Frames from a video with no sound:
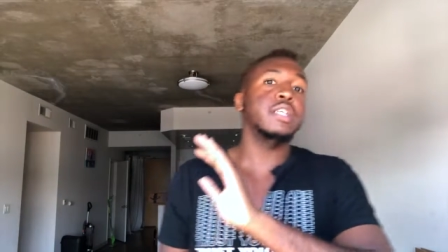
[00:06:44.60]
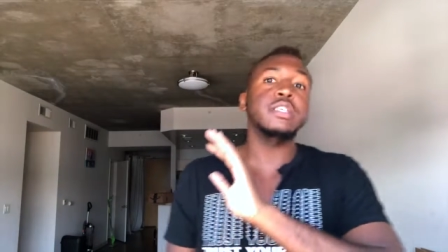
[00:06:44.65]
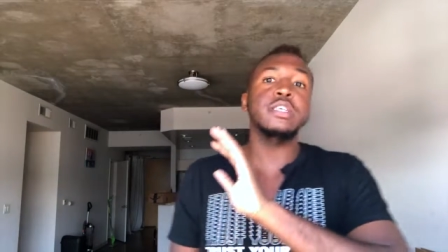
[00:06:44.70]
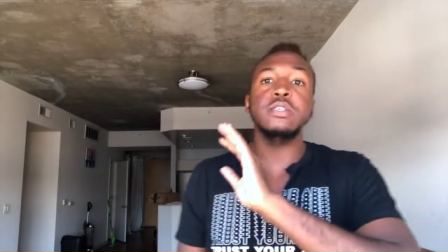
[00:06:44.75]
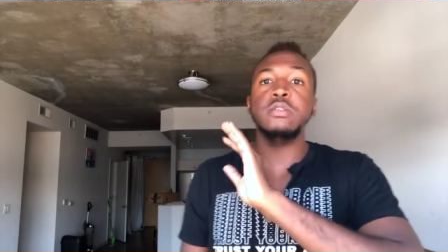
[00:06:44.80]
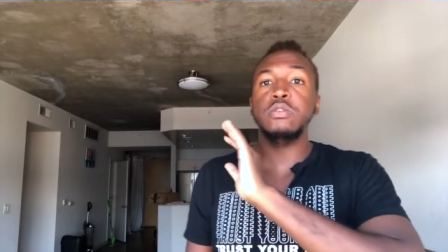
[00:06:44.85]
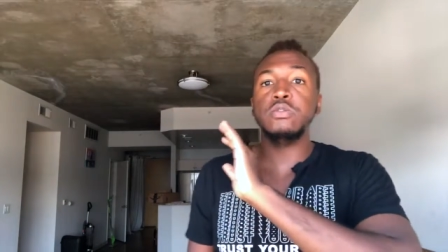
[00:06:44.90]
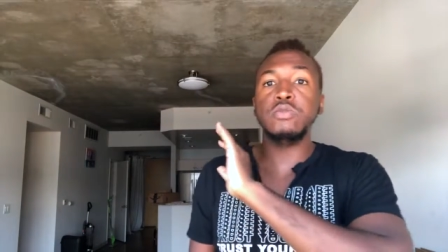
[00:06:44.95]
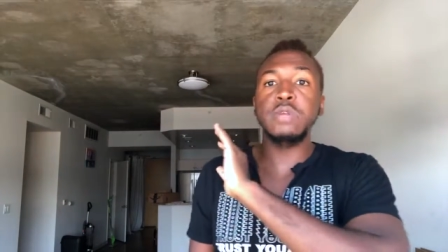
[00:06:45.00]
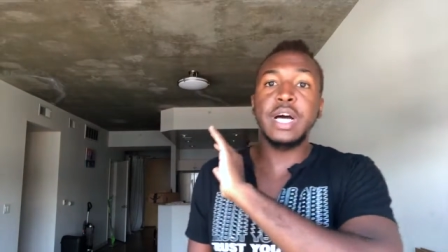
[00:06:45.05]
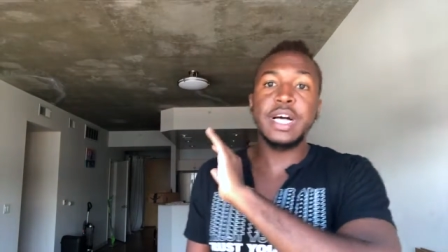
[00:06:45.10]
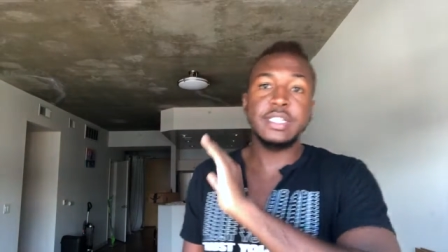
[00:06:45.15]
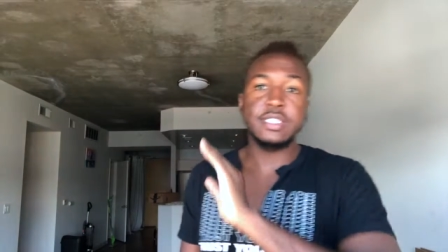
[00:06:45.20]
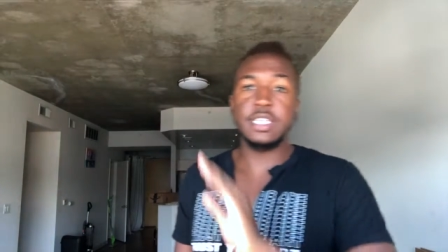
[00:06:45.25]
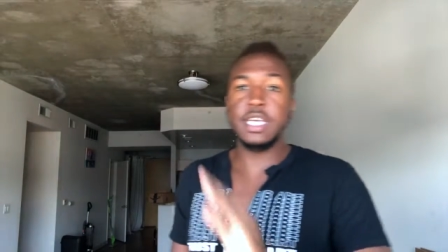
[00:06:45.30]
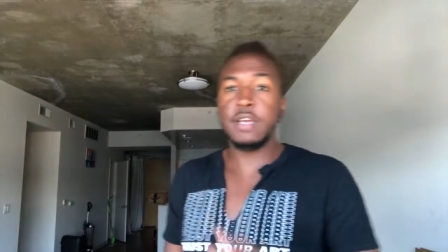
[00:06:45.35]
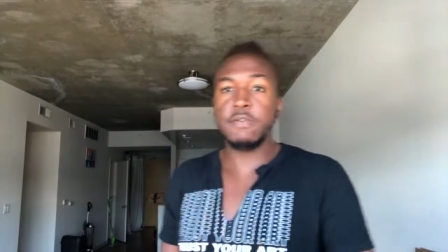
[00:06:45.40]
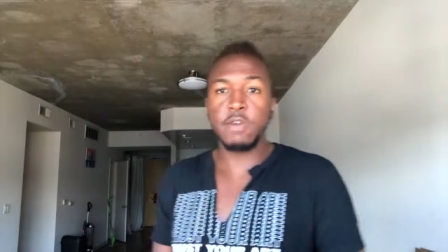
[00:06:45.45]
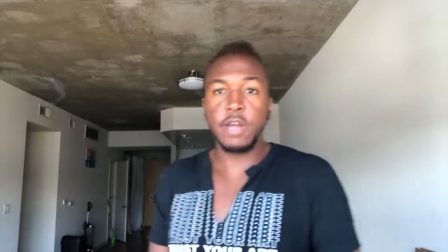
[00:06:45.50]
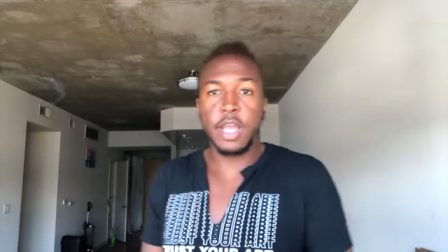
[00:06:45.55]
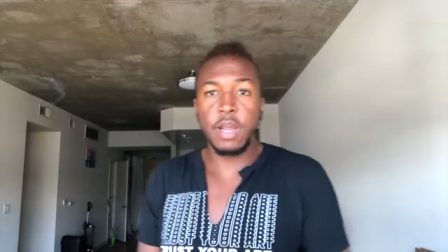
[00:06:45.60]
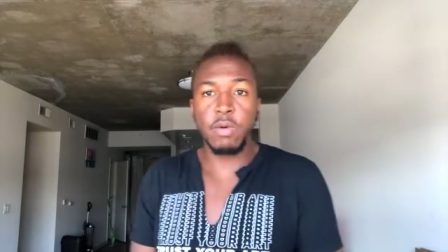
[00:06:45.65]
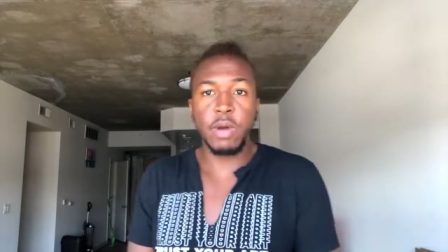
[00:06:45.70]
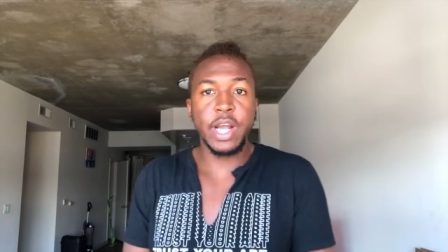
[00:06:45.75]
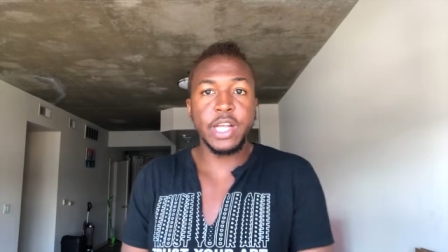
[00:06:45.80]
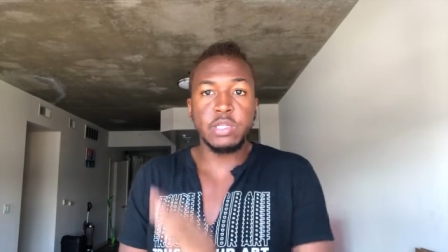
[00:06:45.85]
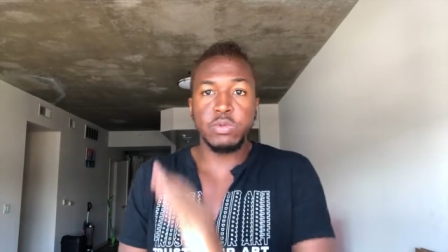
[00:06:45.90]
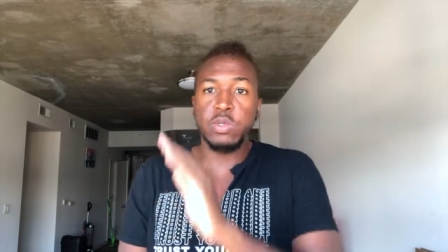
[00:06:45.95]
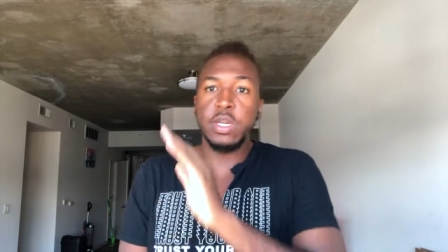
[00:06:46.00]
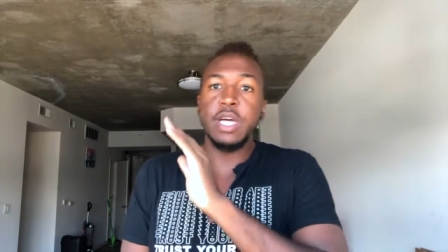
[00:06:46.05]
that do not stand for gay
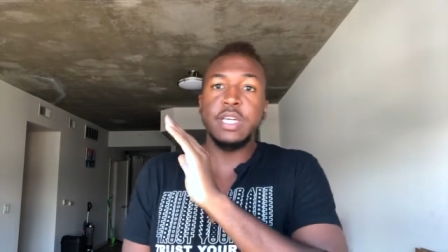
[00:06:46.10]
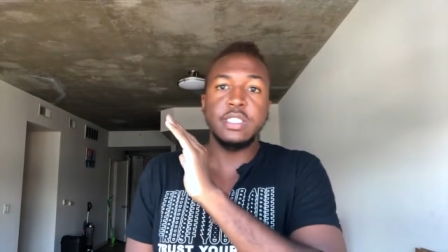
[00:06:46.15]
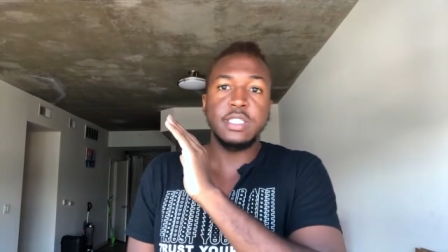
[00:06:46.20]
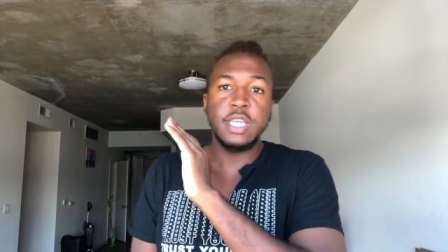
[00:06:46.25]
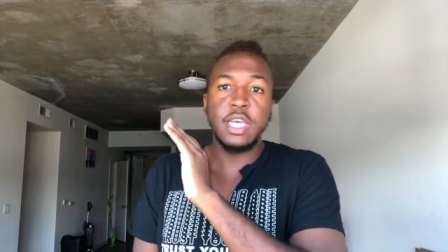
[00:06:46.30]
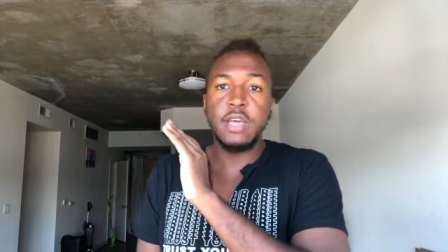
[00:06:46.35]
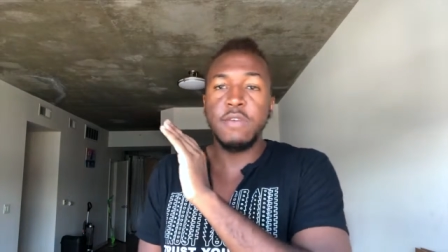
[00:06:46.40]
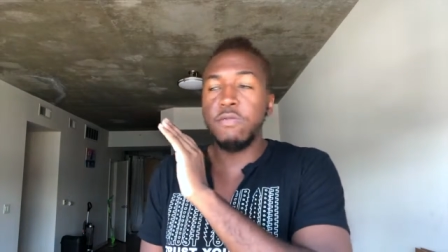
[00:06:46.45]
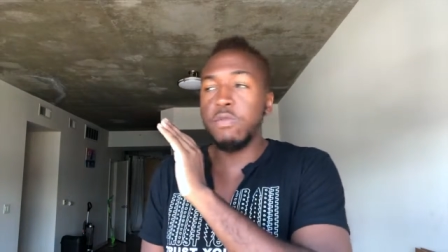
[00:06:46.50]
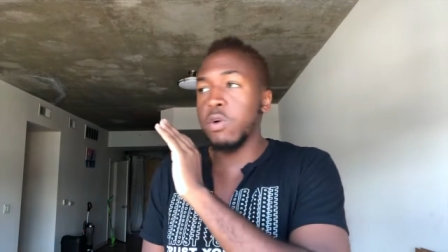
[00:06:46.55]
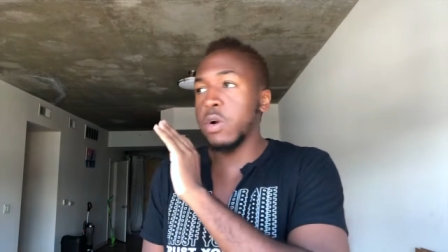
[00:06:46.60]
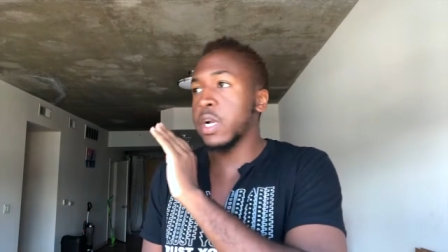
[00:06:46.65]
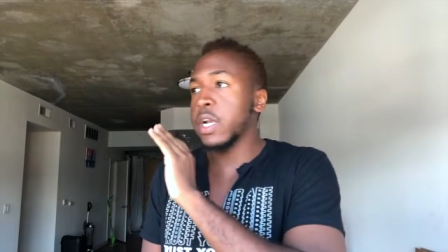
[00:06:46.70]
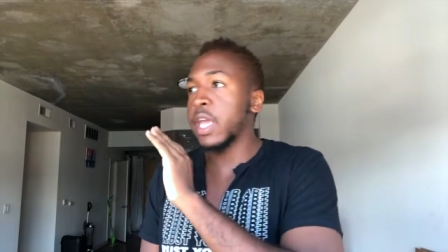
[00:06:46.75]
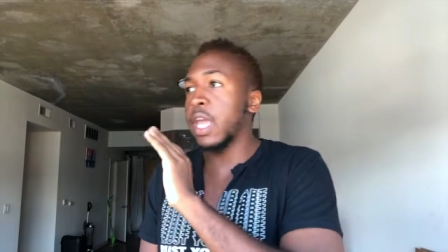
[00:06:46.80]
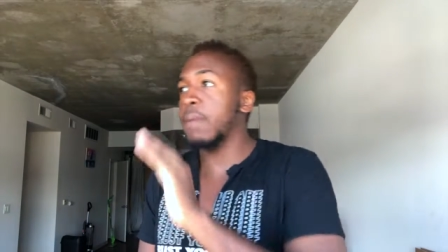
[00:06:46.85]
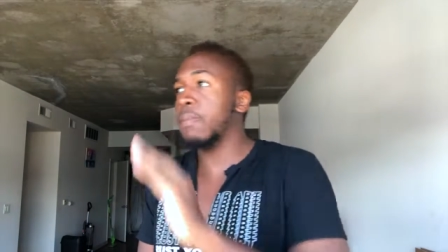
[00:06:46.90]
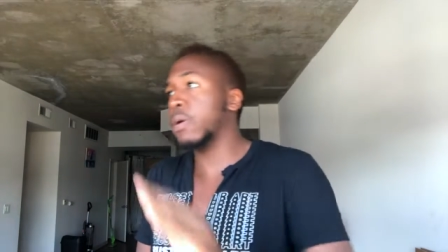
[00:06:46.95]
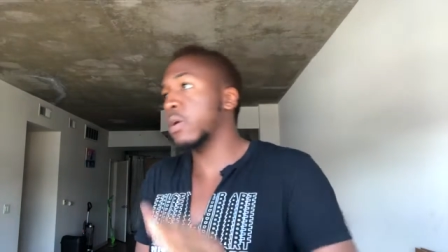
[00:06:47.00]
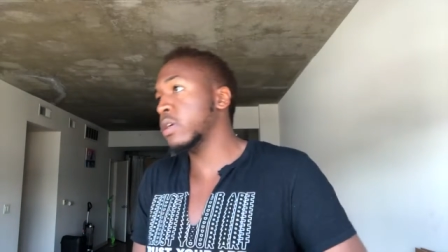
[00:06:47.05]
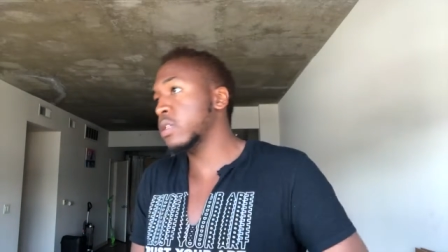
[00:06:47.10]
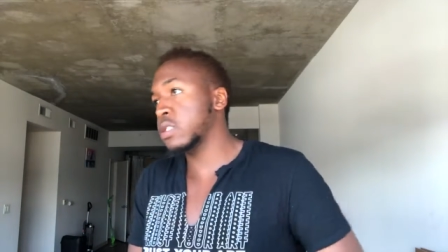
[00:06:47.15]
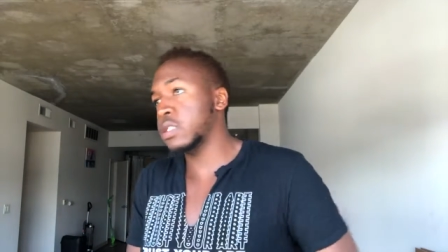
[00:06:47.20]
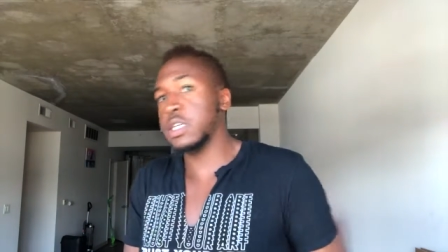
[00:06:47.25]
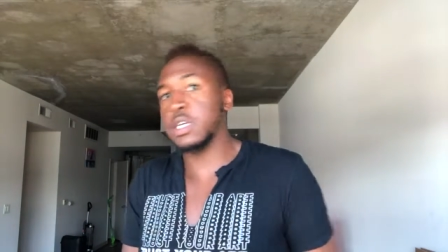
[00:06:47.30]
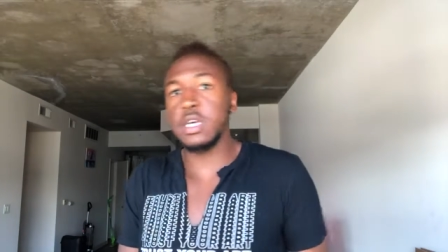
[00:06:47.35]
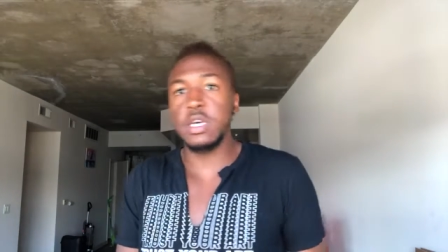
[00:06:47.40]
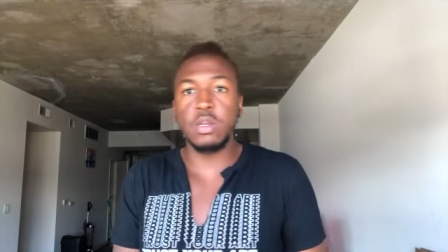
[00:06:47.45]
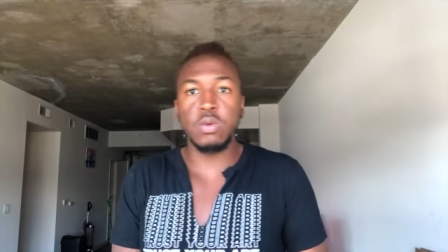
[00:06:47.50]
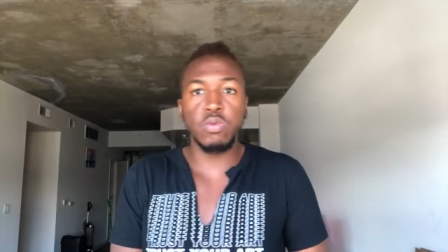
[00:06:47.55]
rights, will not stand for a gay
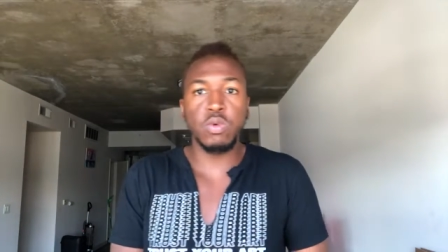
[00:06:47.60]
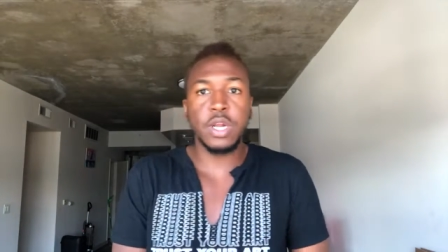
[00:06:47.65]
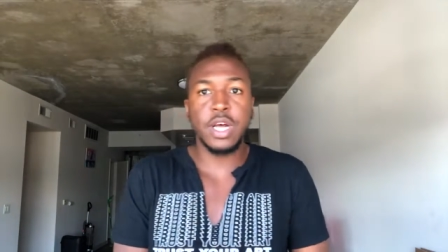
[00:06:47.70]
person,